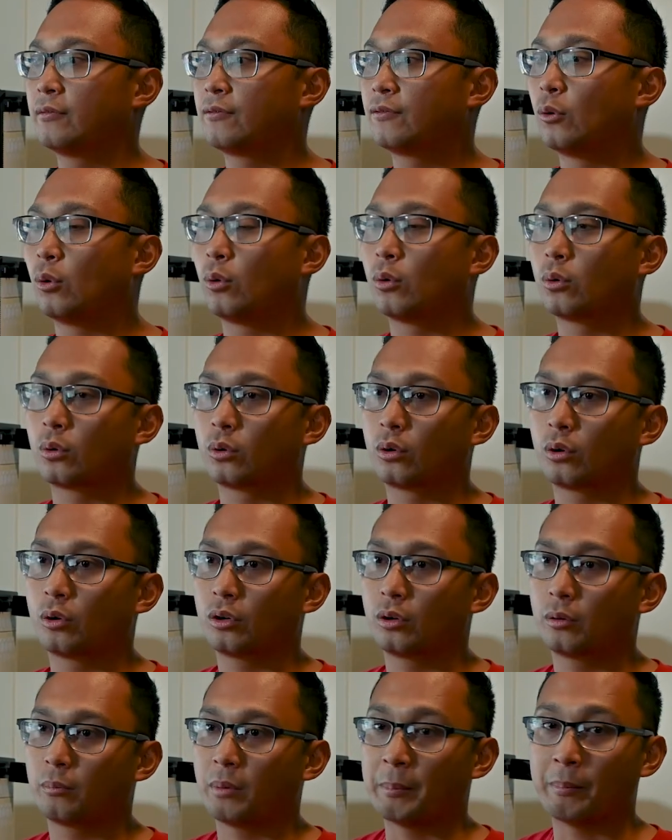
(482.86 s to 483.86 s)
for
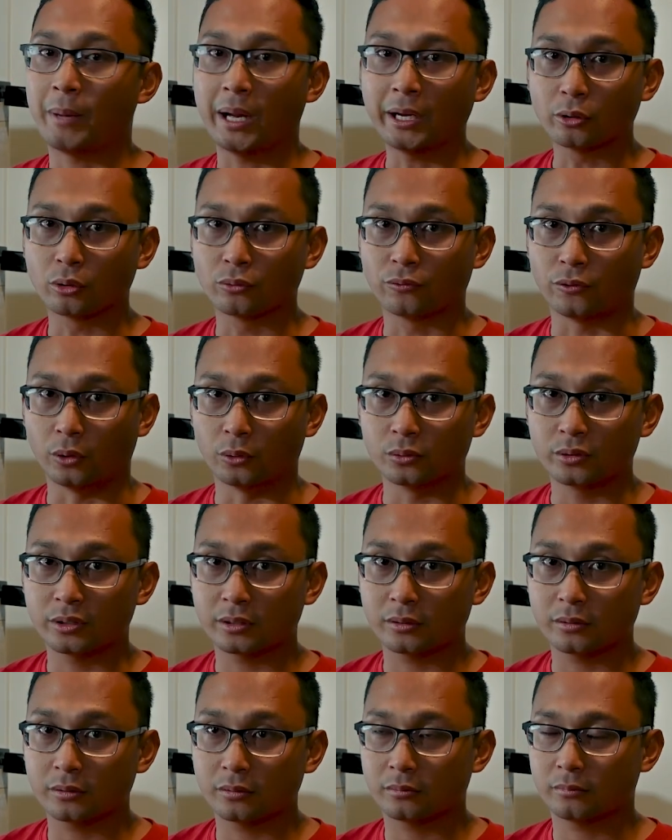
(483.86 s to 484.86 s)
my
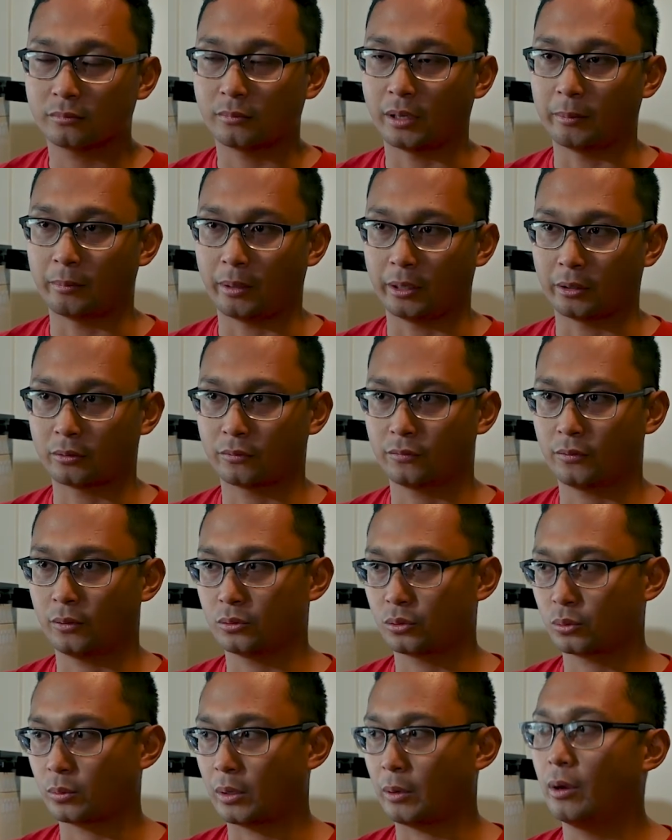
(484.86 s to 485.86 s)
microphones, my
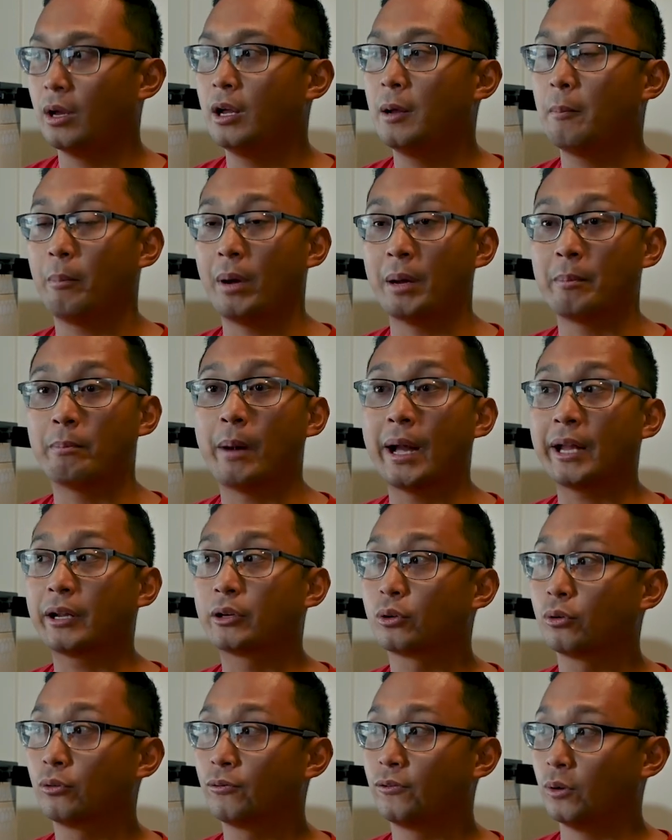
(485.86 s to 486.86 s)

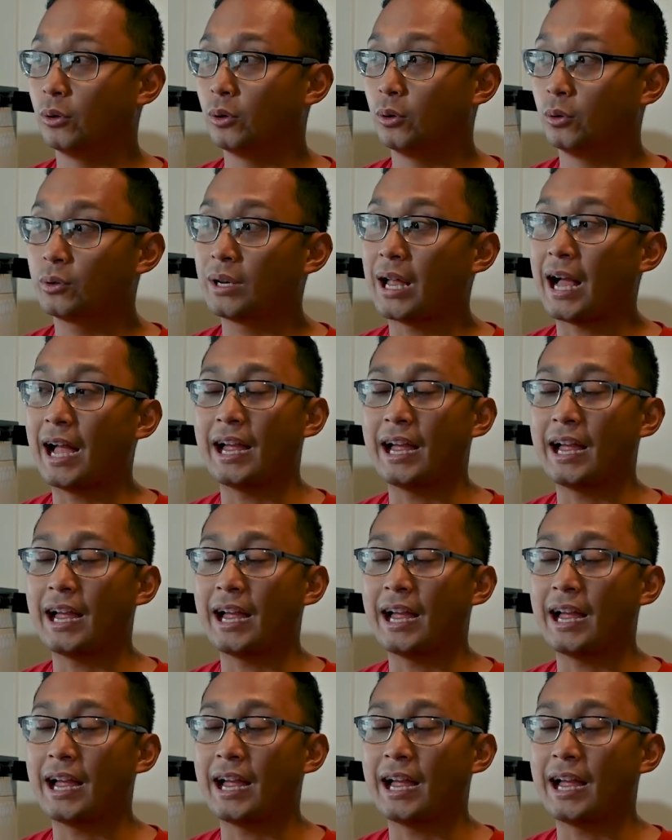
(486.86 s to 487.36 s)
microphone, I